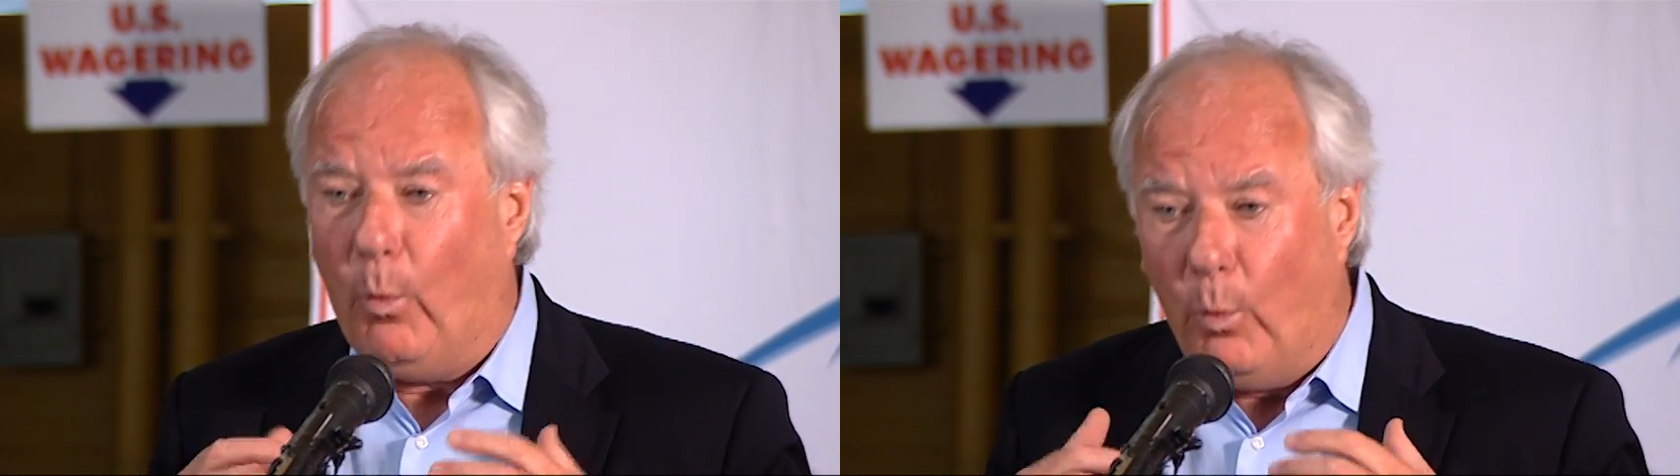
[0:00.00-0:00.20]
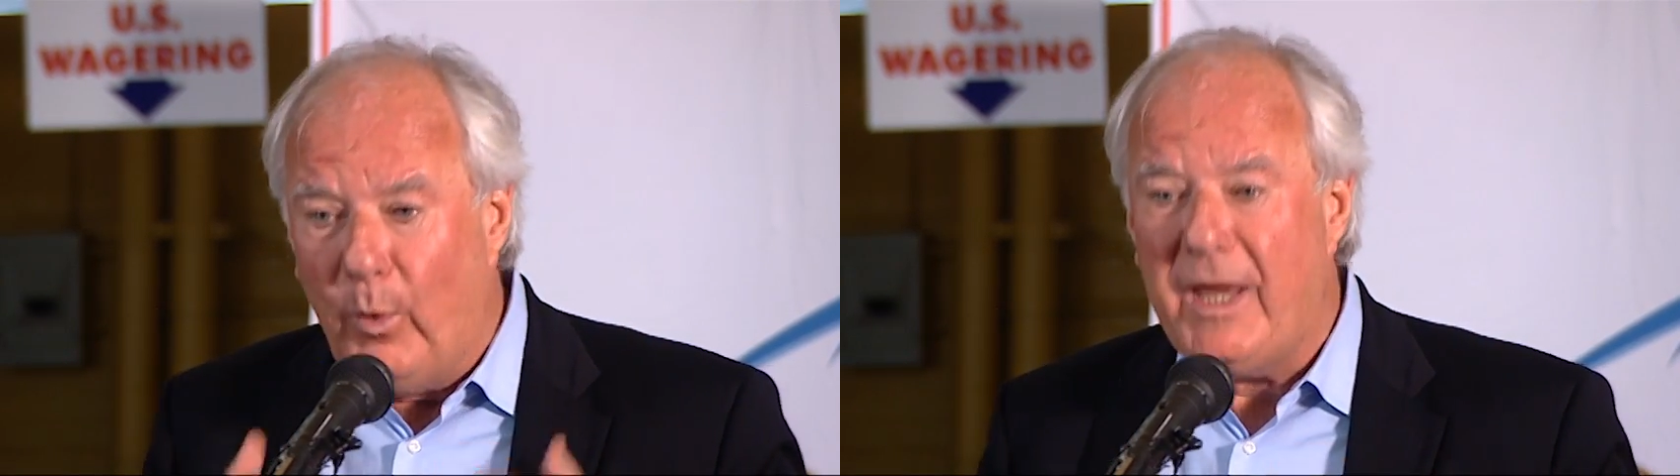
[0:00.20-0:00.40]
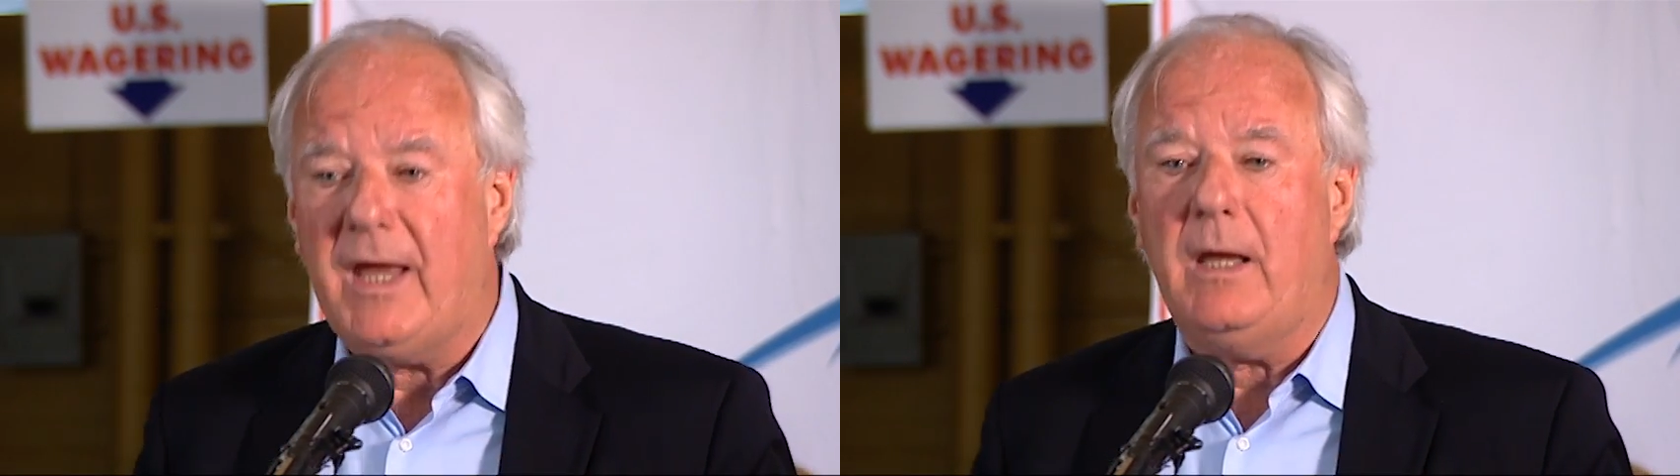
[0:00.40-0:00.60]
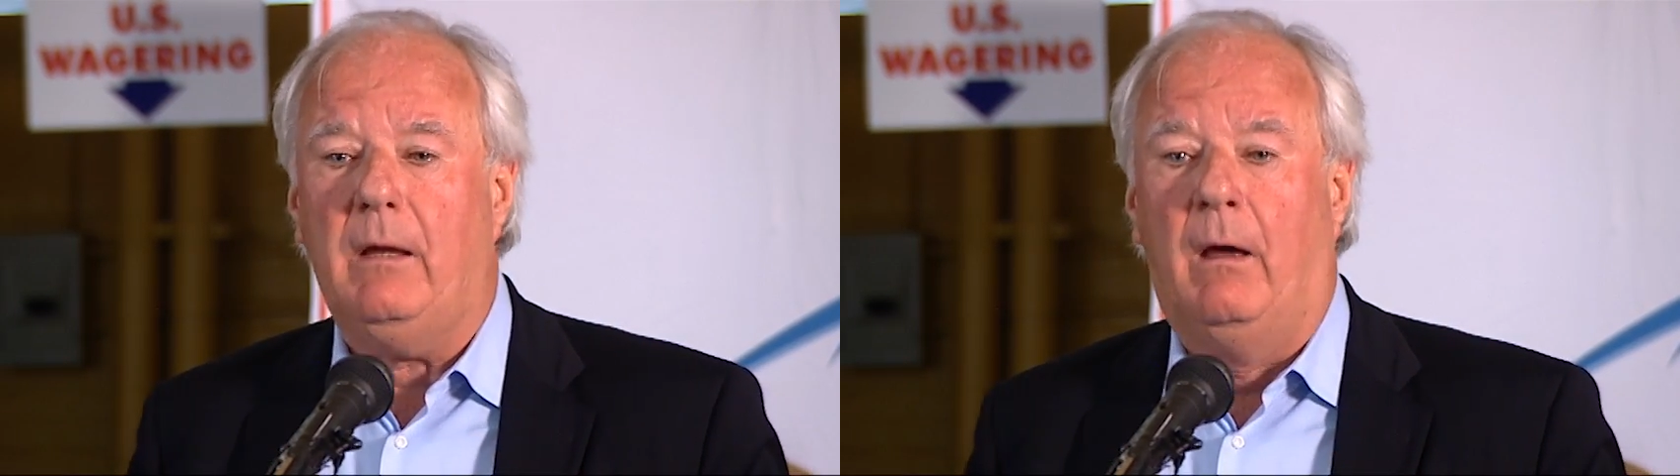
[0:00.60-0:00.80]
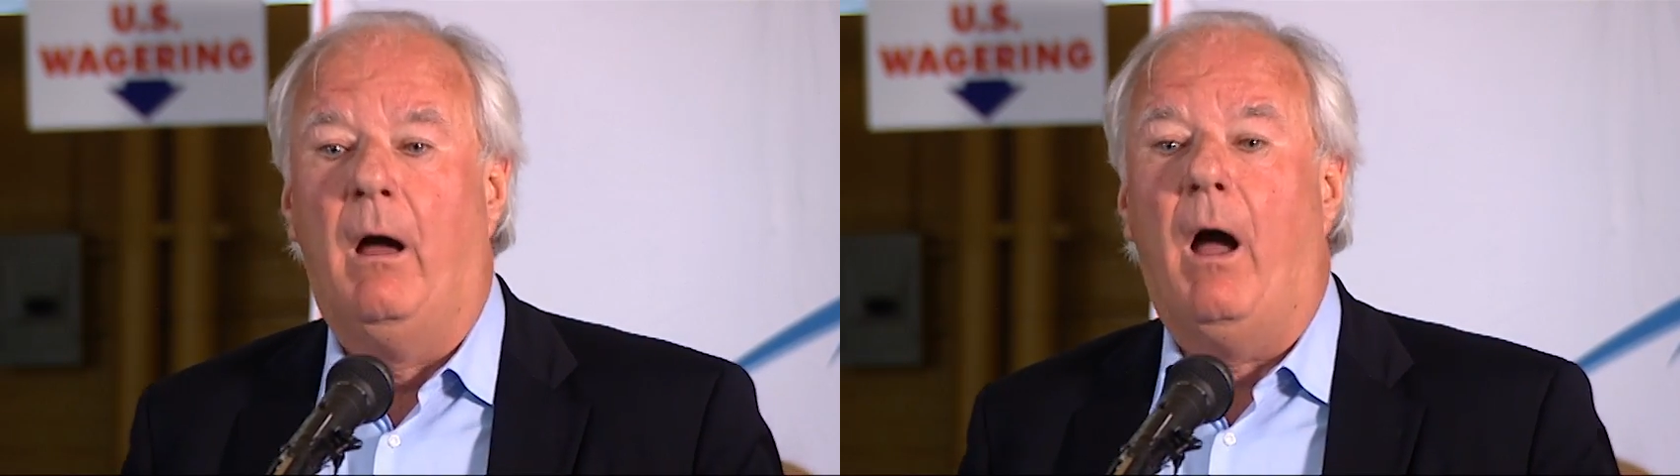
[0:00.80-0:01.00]

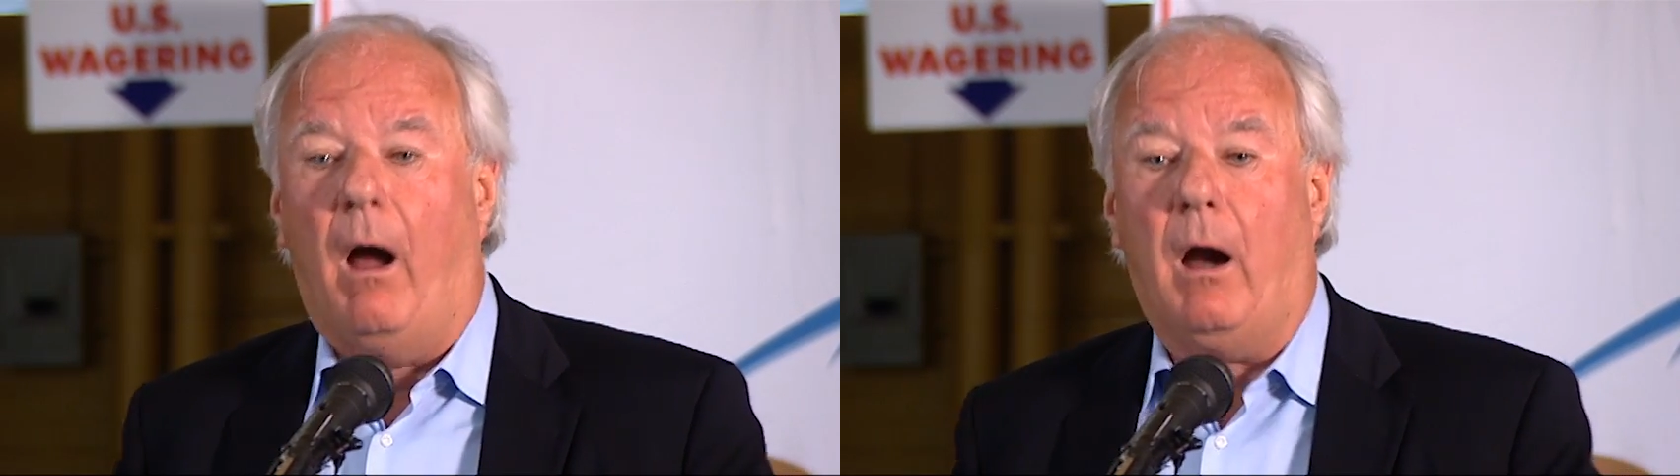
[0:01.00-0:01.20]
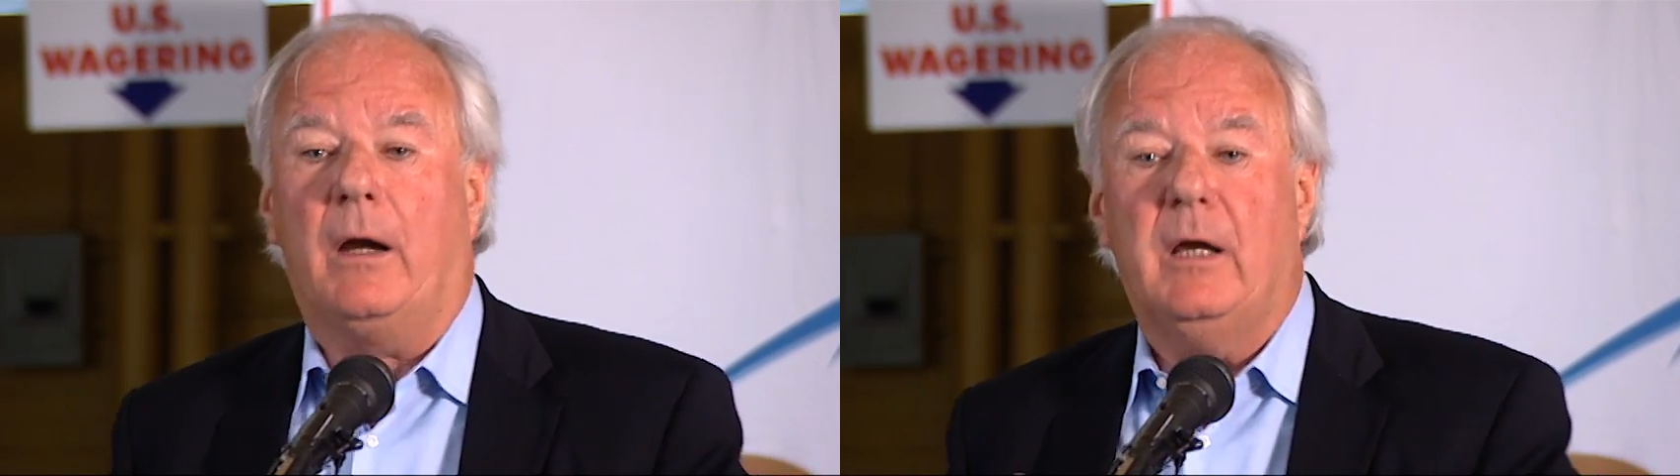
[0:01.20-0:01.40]
we are